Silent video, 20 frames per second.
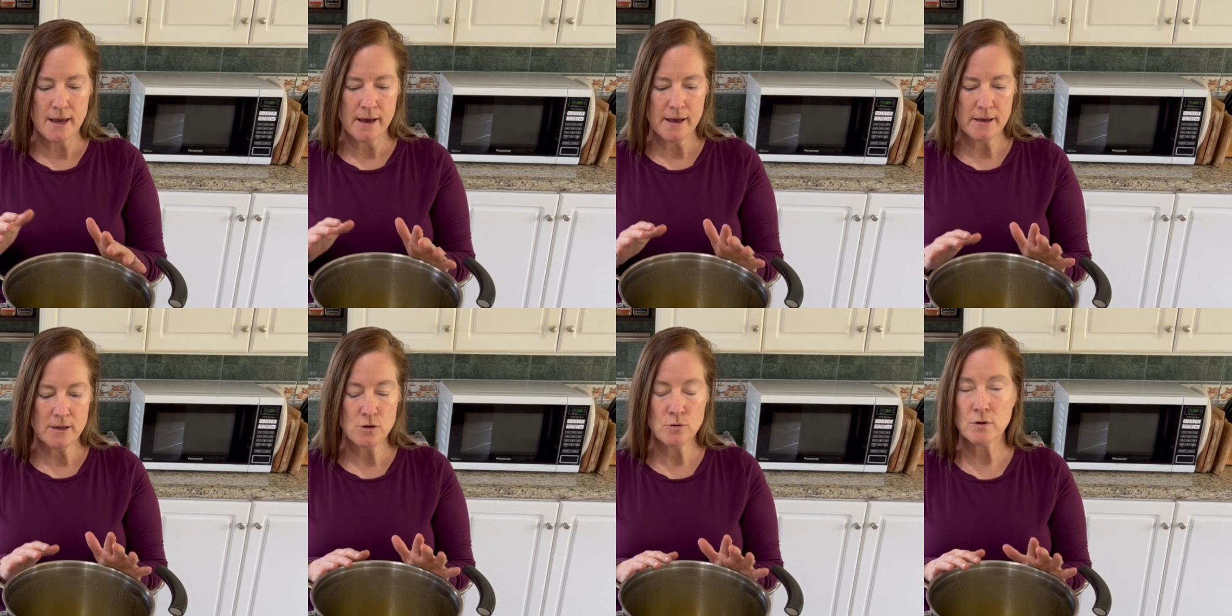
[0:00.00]

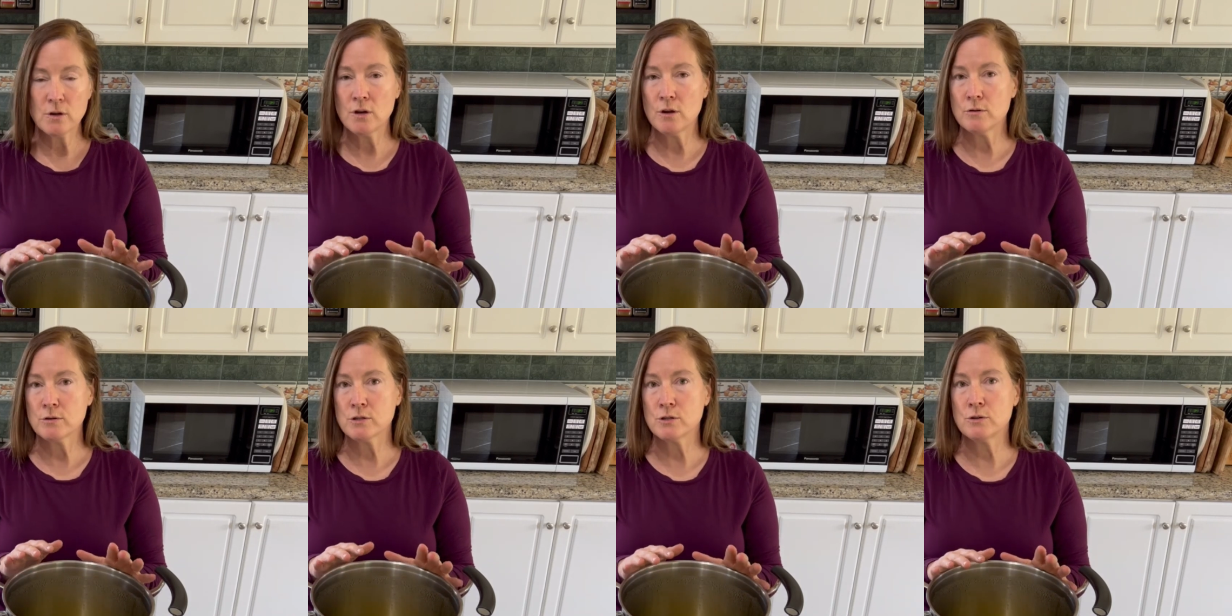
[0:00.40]
You can
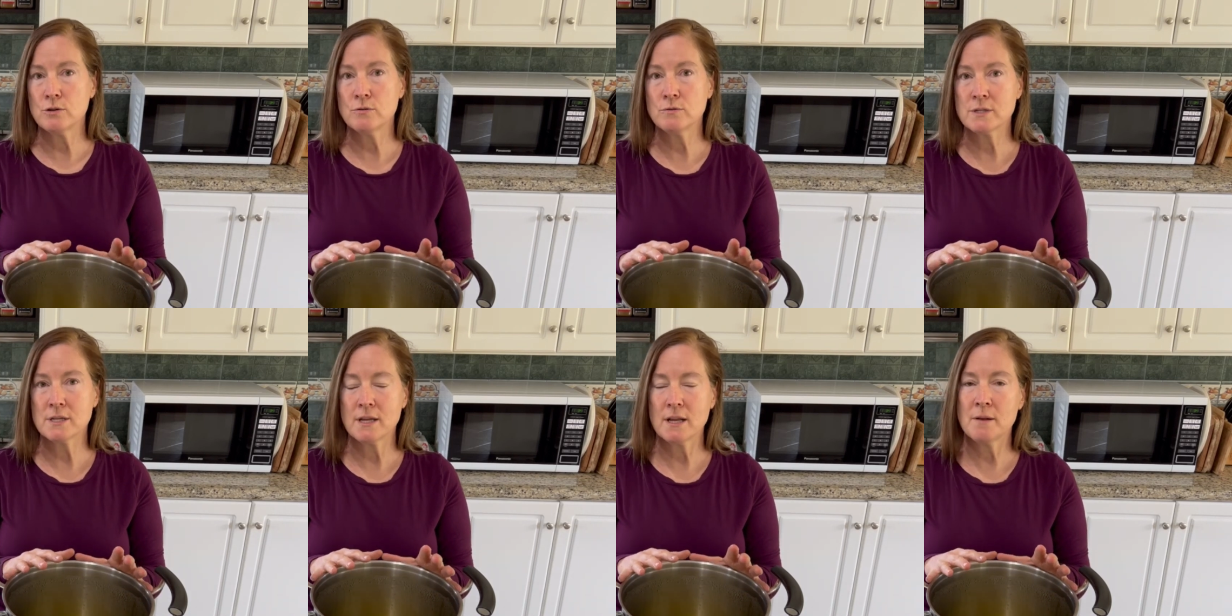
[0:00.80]
also
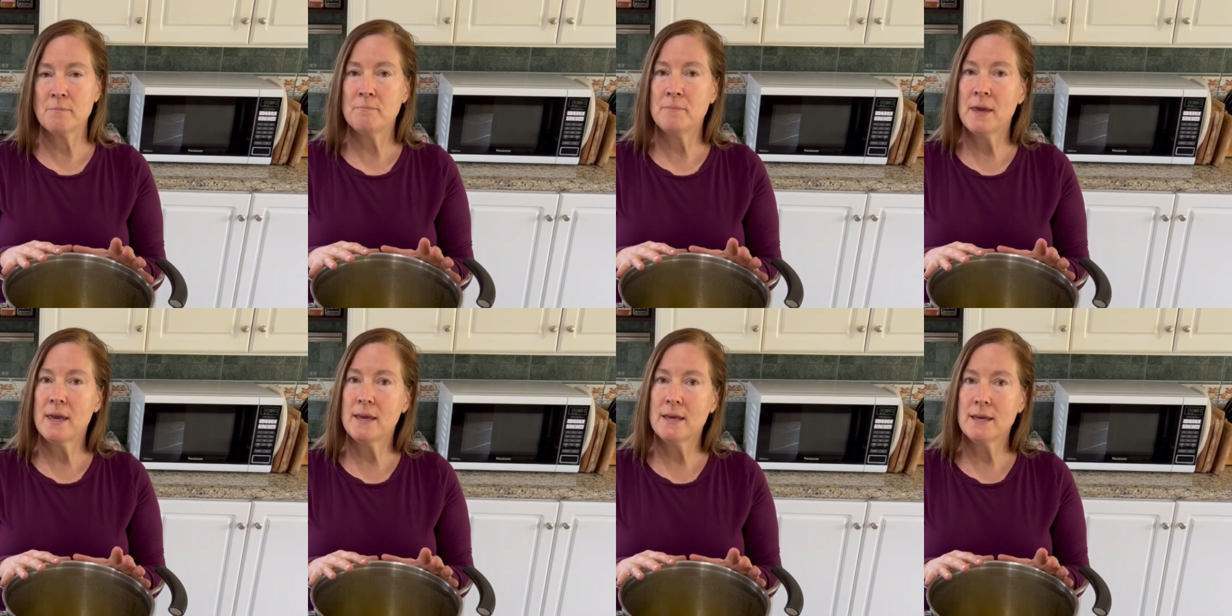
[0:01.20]
use it in
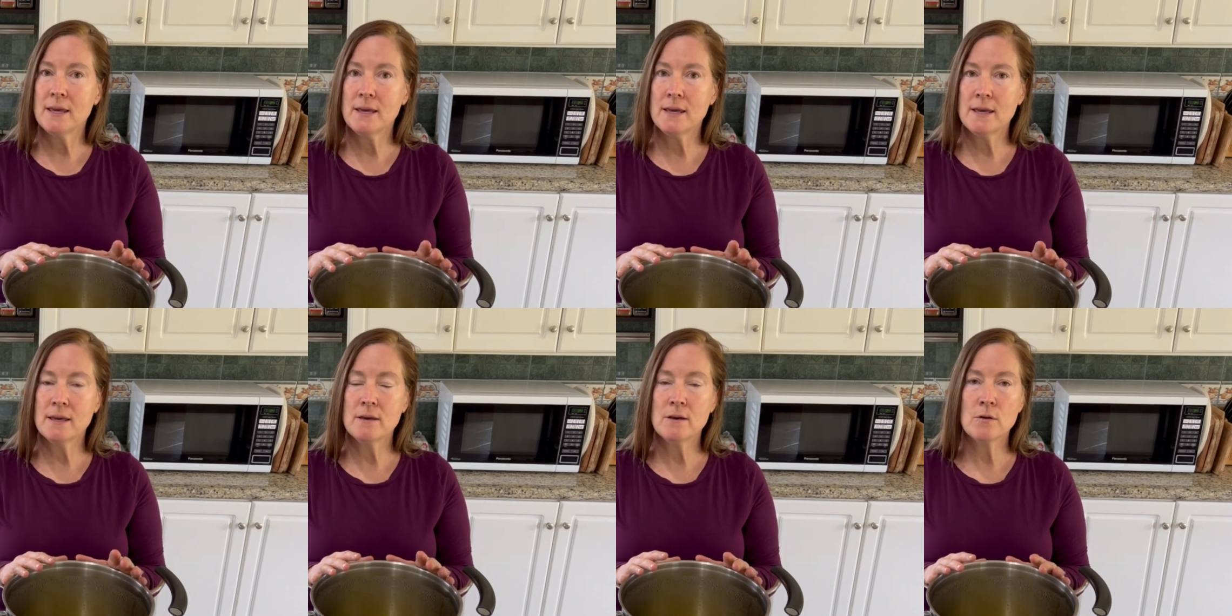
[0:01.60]

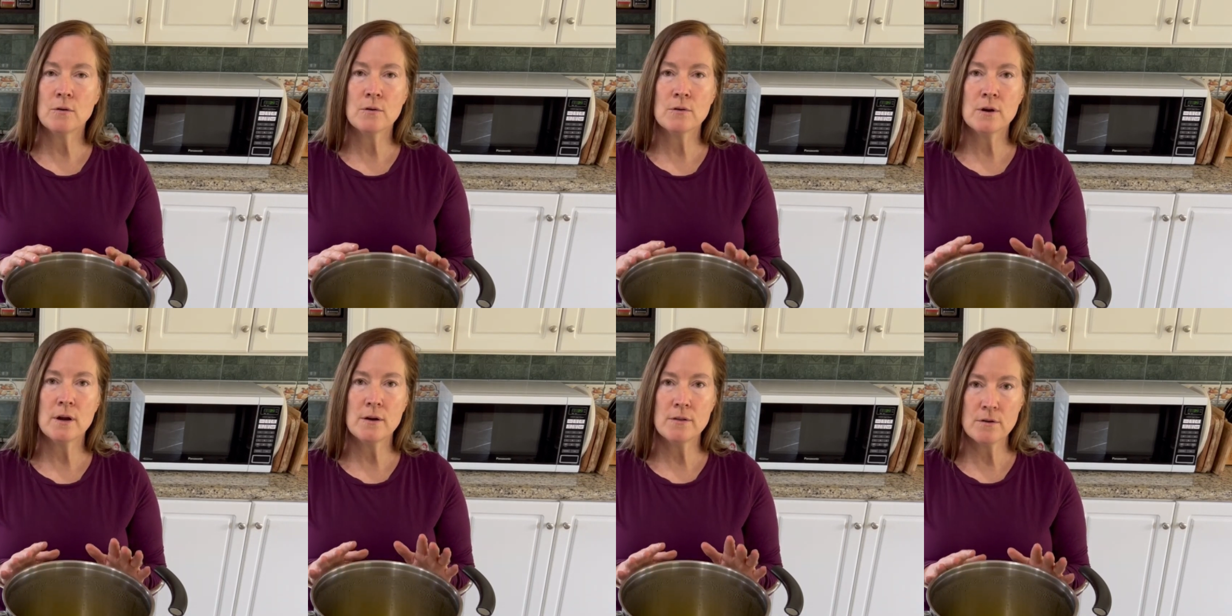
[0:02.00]
baking or
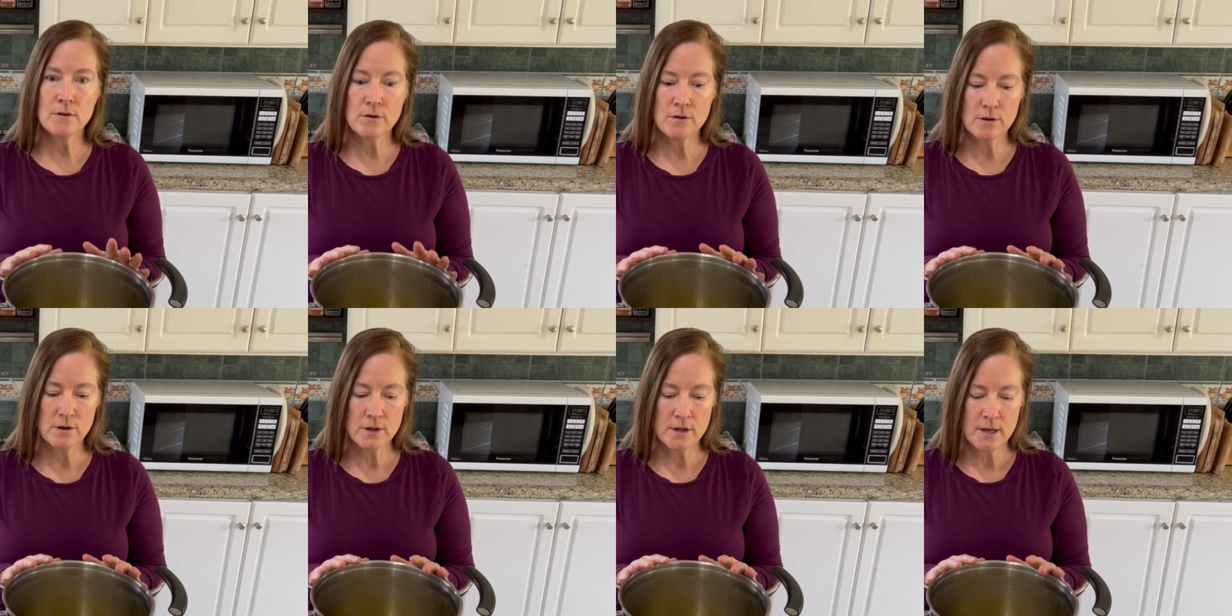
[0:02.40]

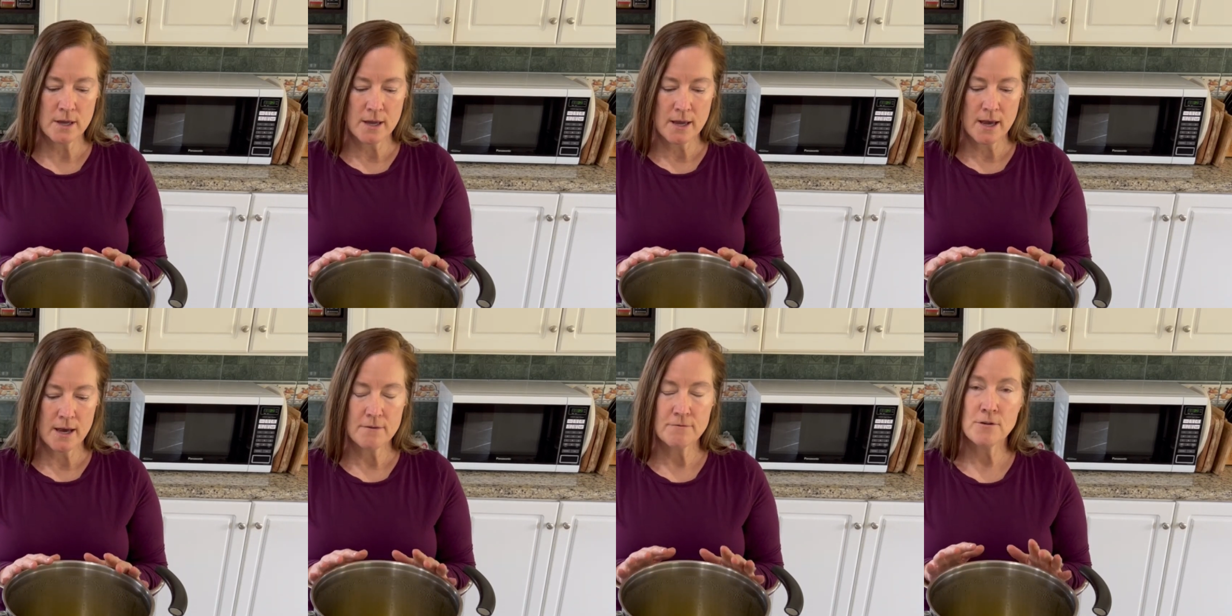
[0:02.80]
other
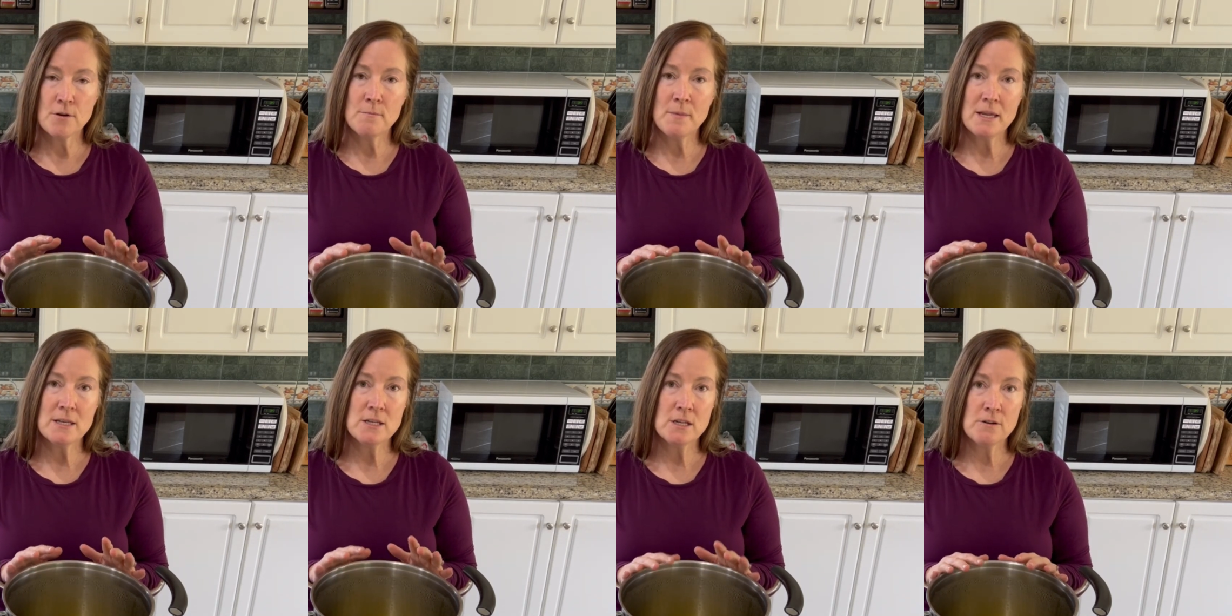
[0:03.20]

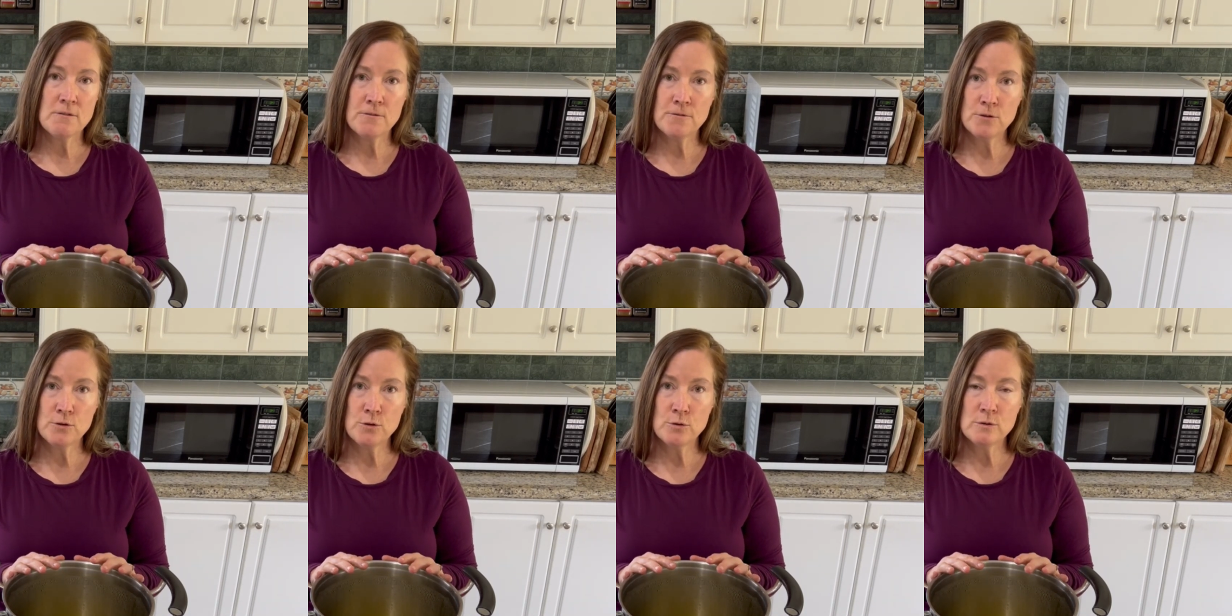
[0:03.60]
fermented
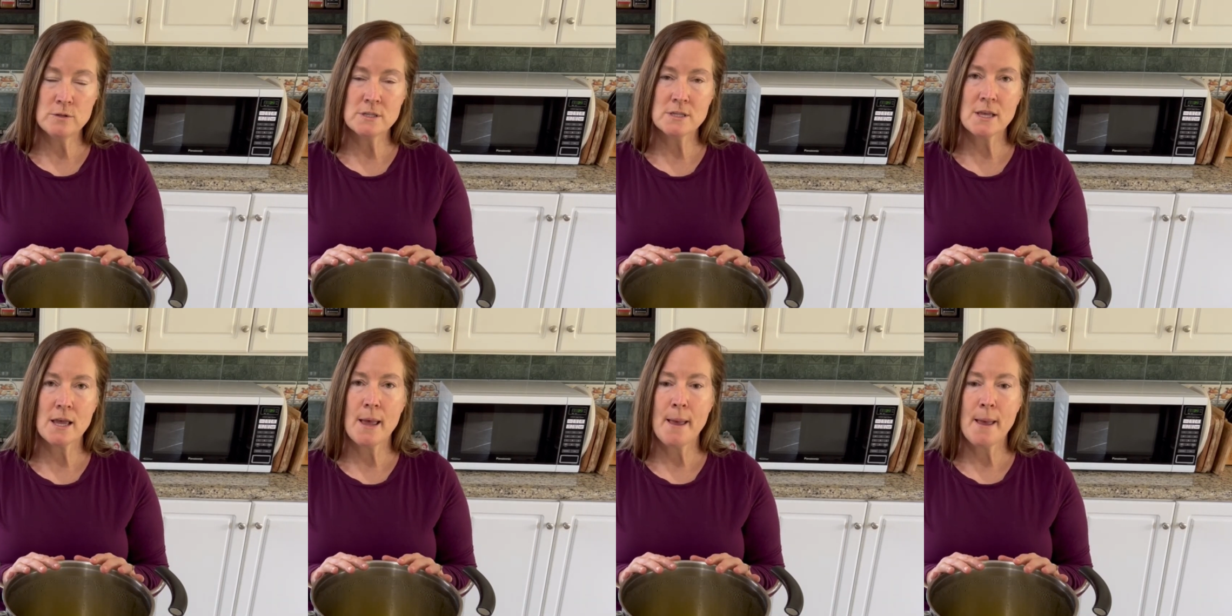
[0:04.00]
foods.